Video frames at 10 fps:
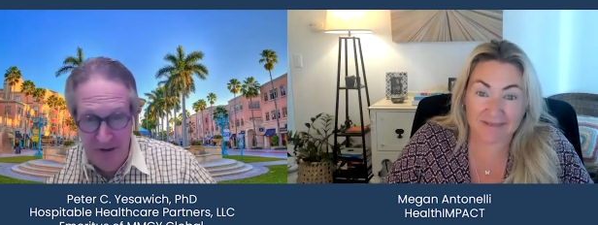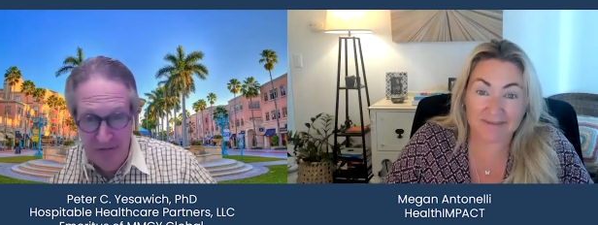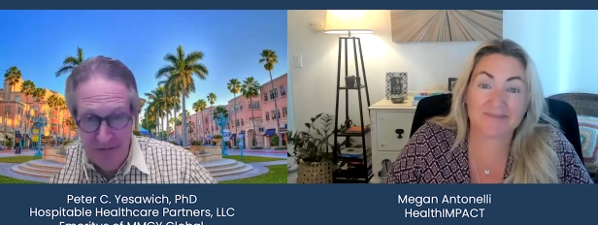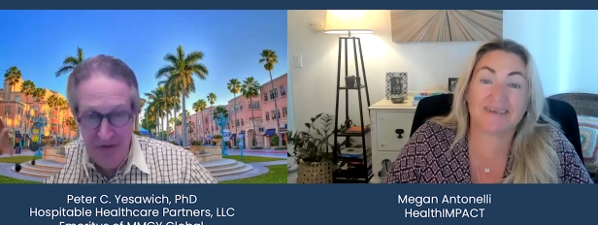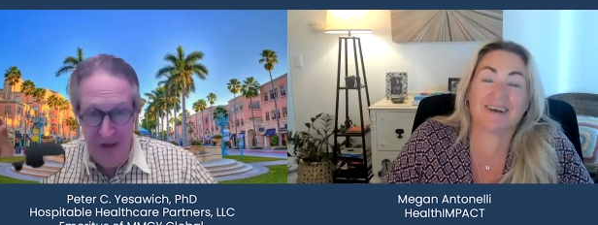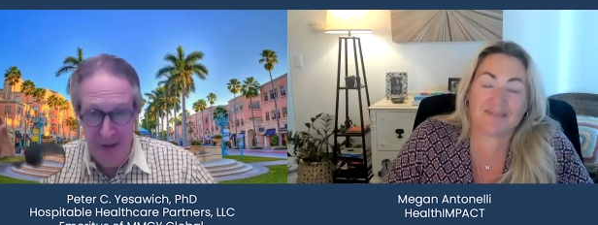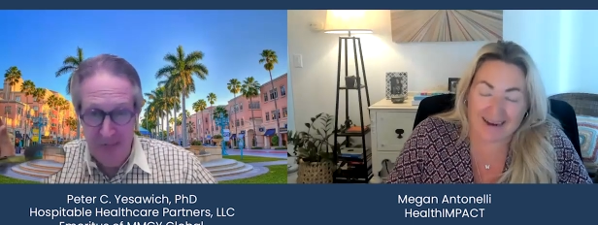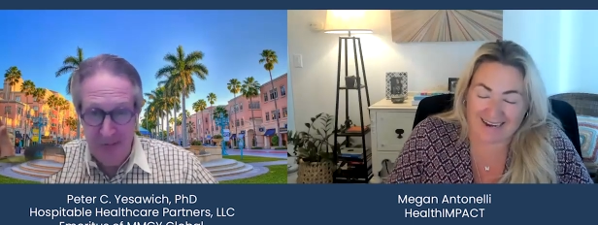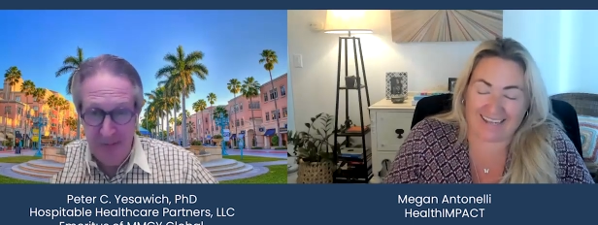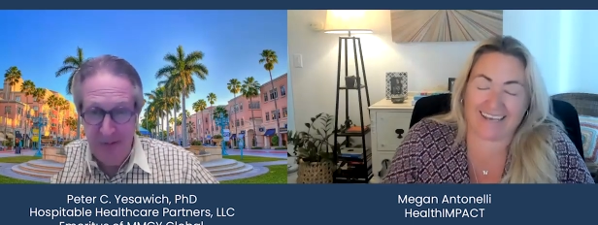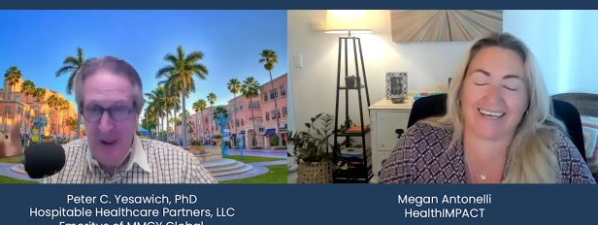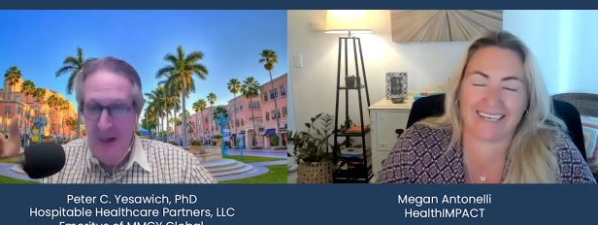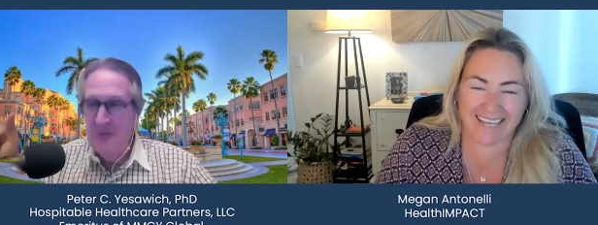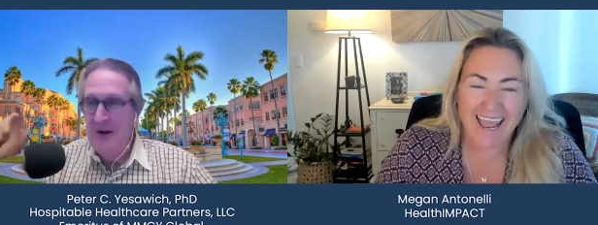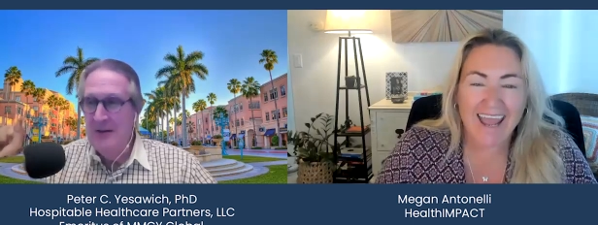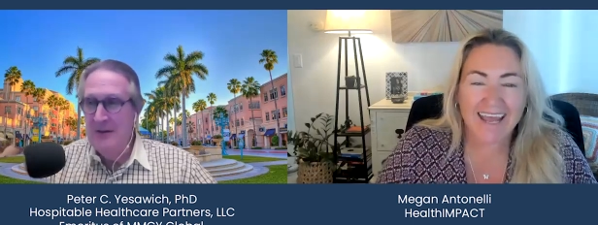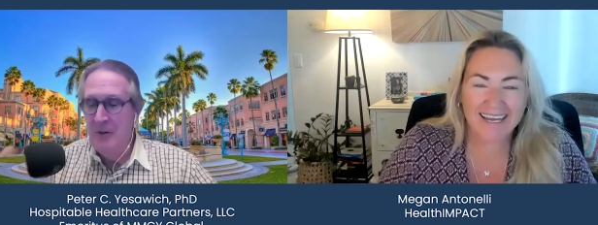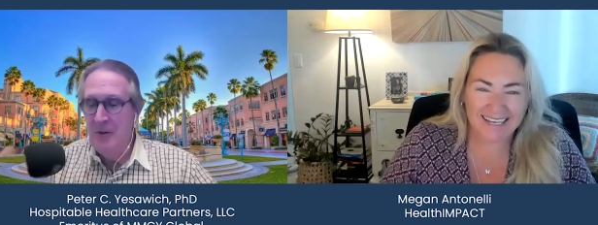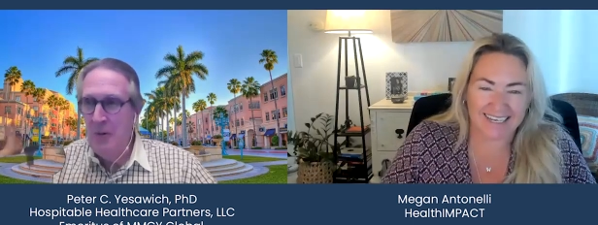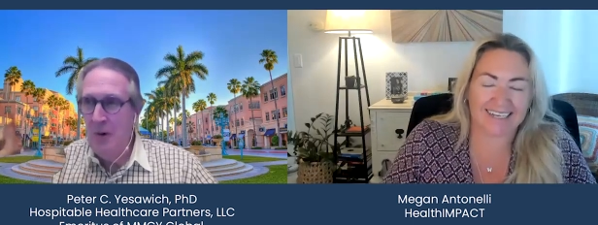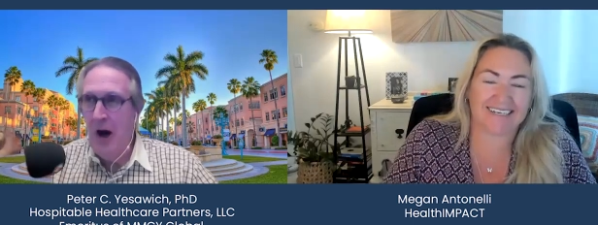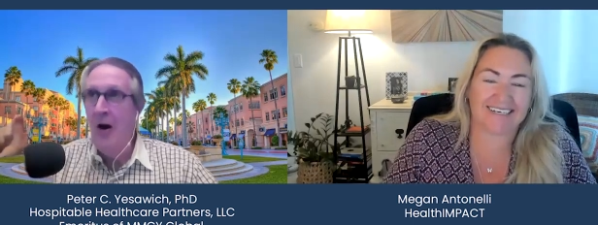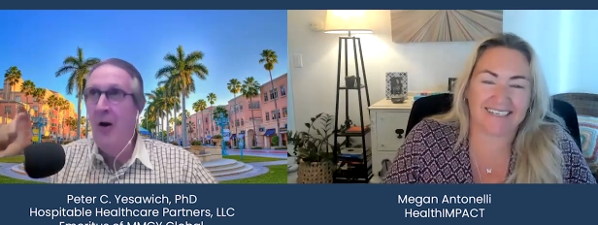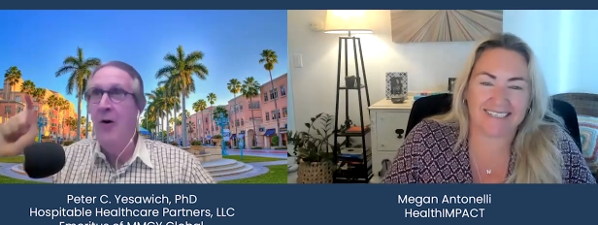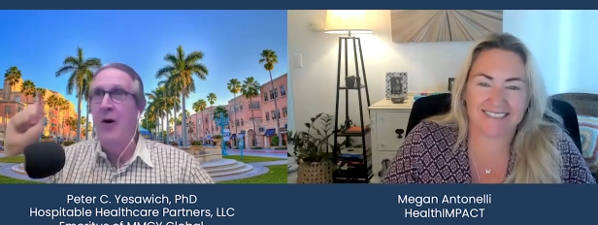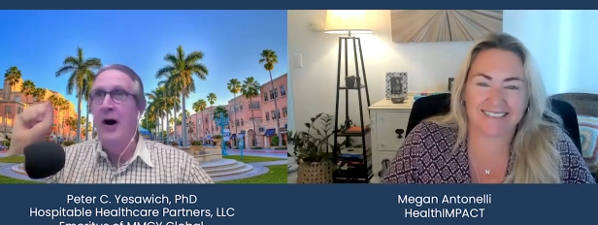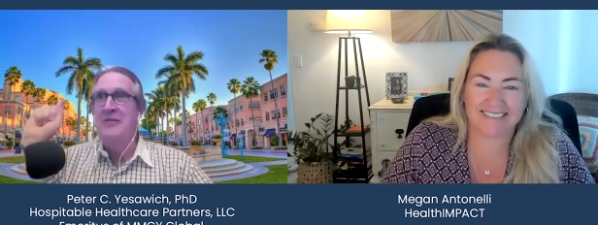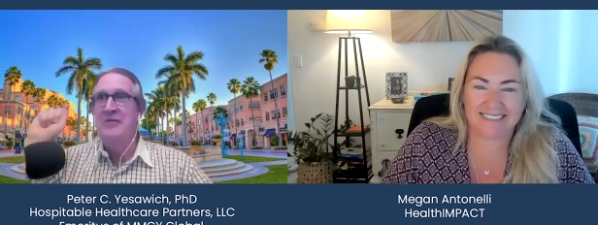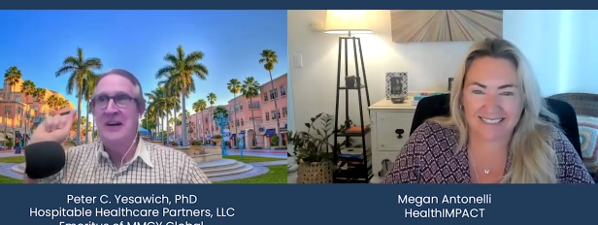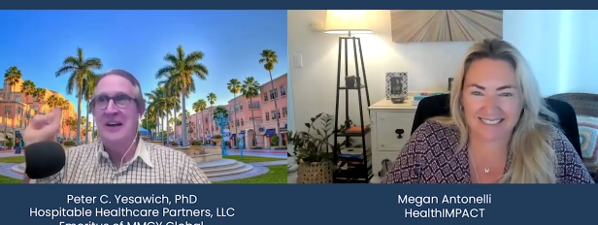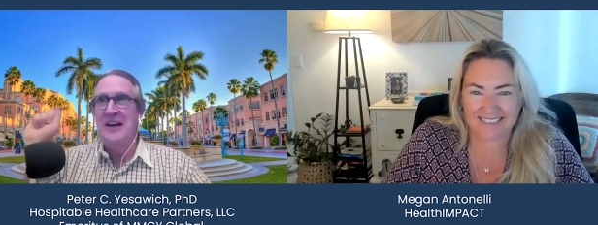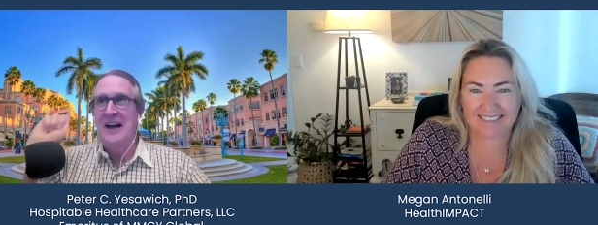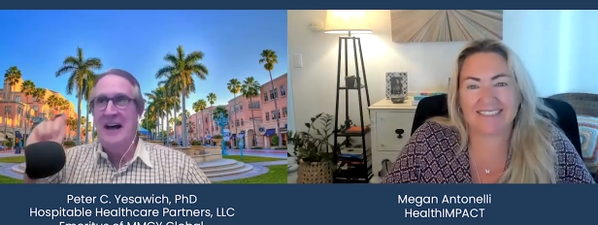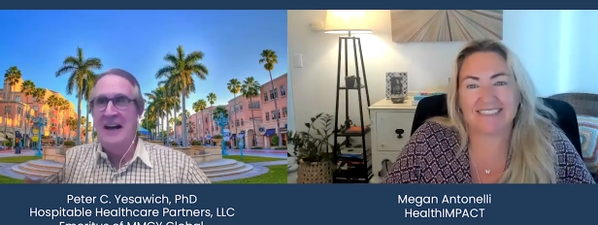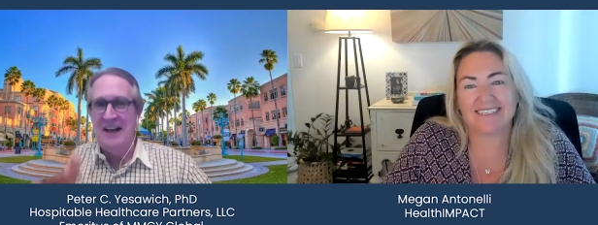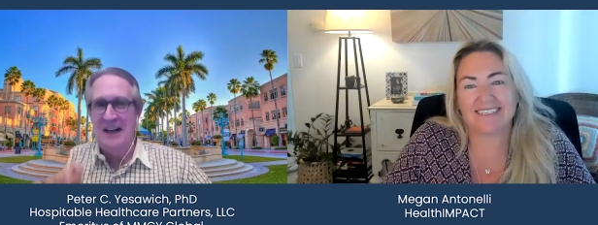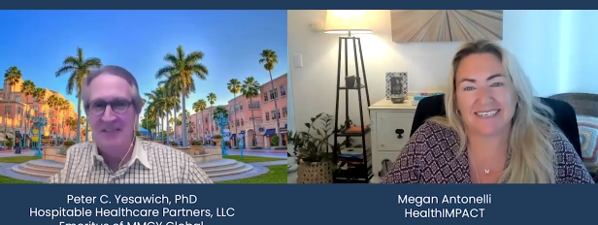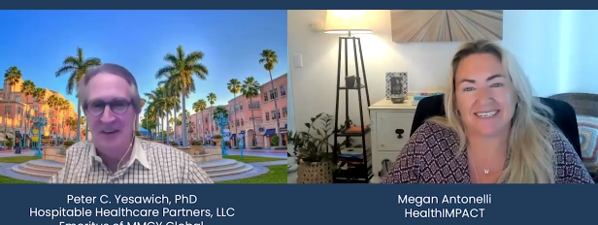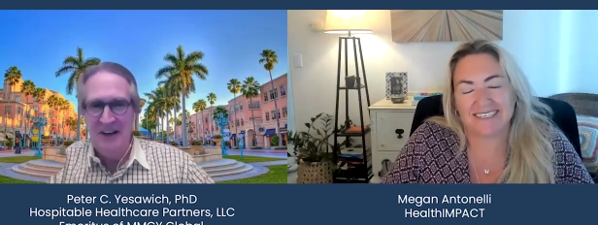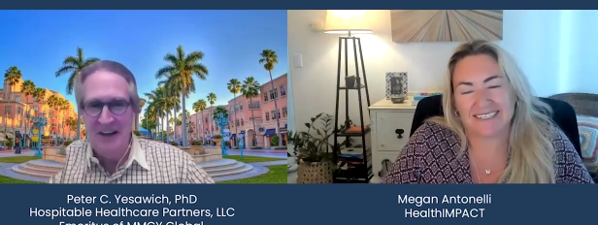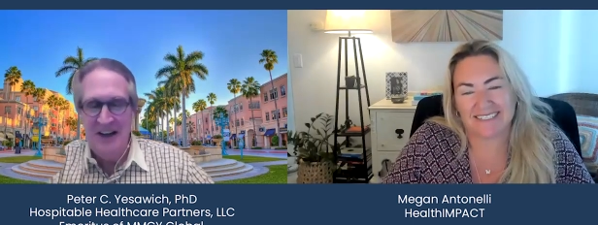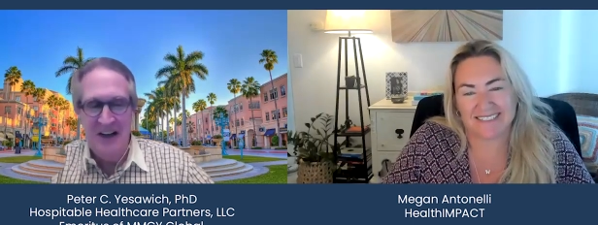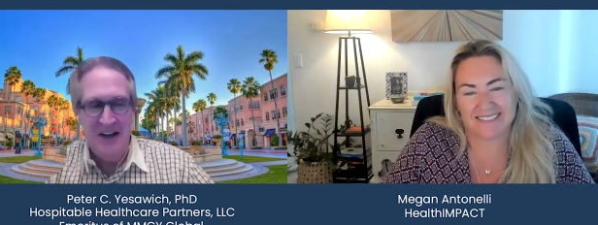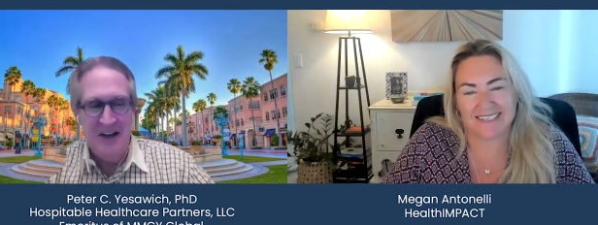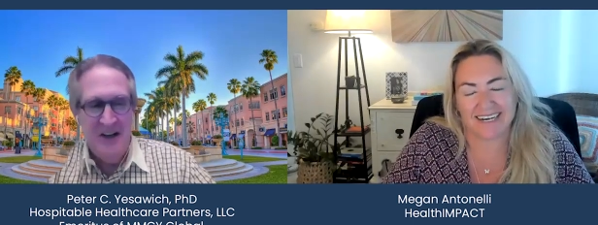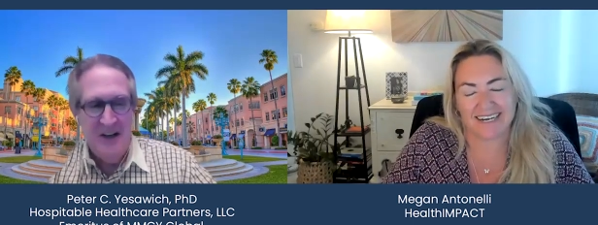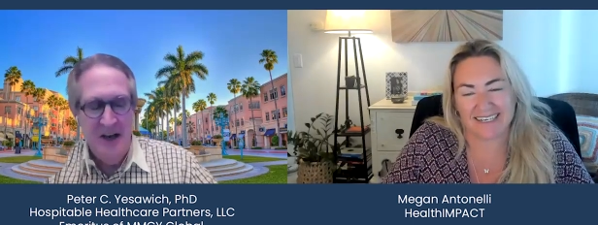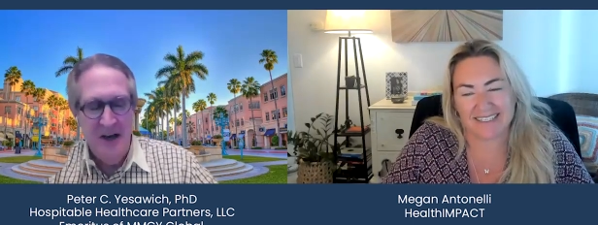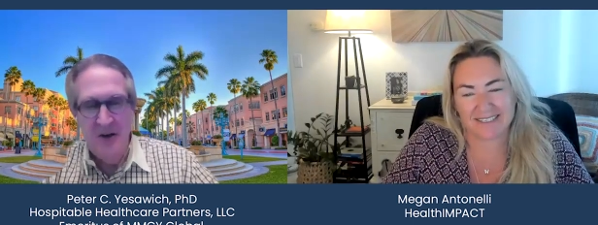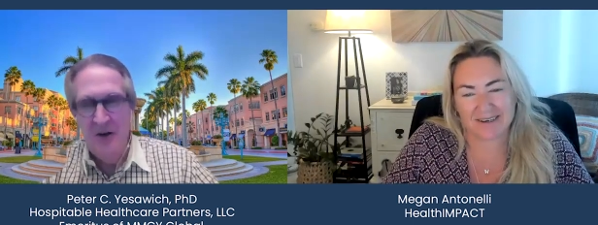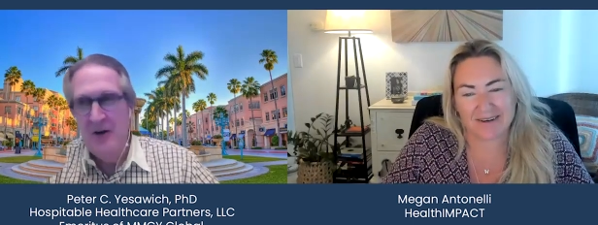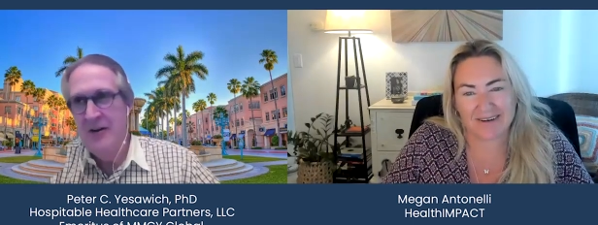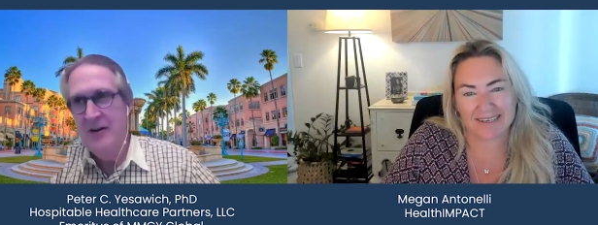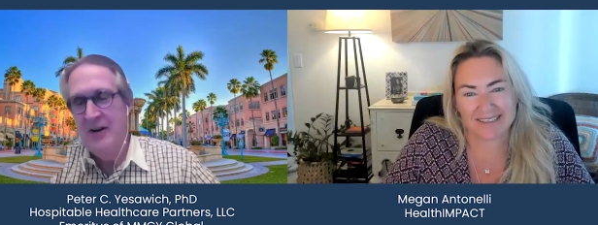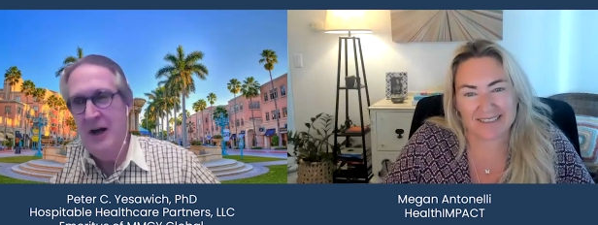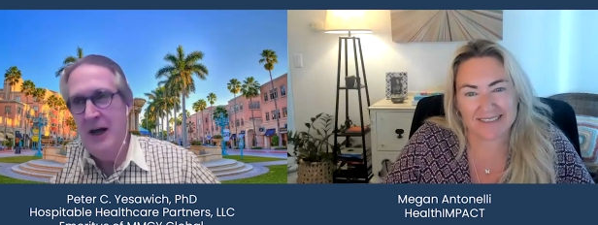Speaker 1: right? For a lot of people. right. They oh, I finally got it. I finally got it. Yeah. yeah go to uh,